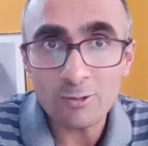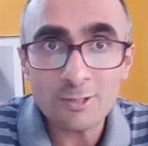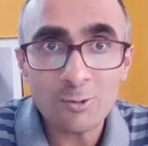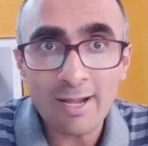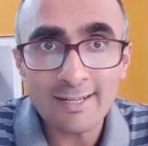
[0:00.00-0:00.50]

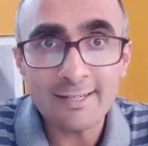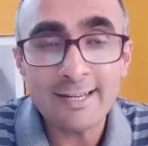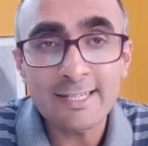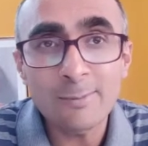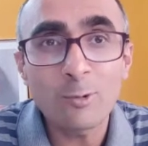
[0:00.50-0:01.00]
added,
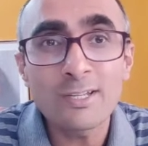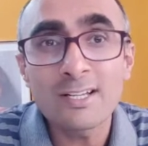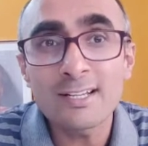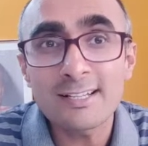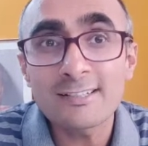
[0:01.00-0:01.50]
antibody
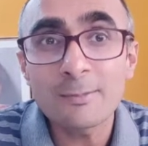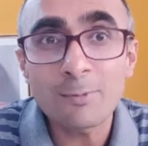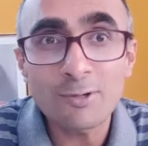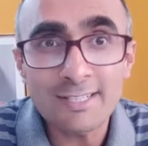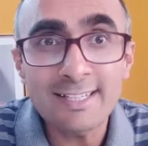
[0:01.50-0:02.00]
against the
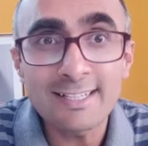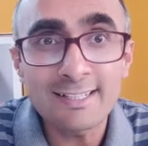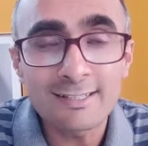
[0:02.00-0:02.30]
protein